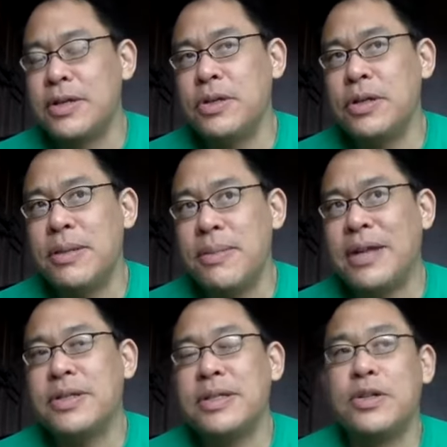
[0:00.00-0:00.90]
So you could
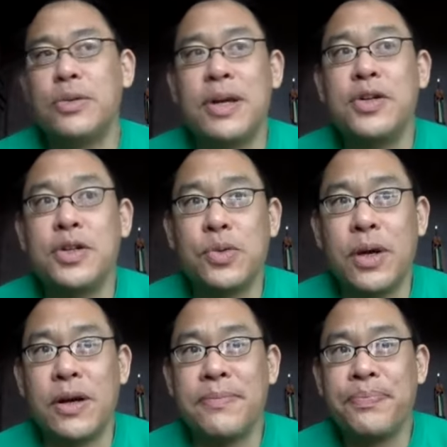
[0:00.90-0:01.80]
imagine situations
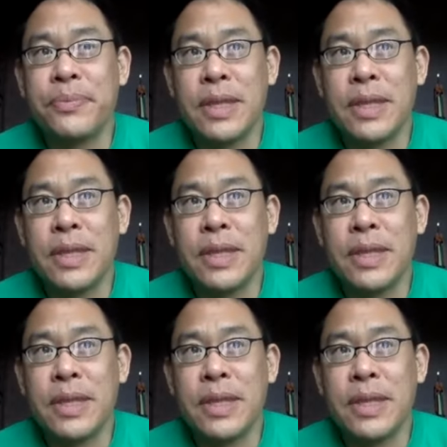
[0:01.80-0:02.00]
where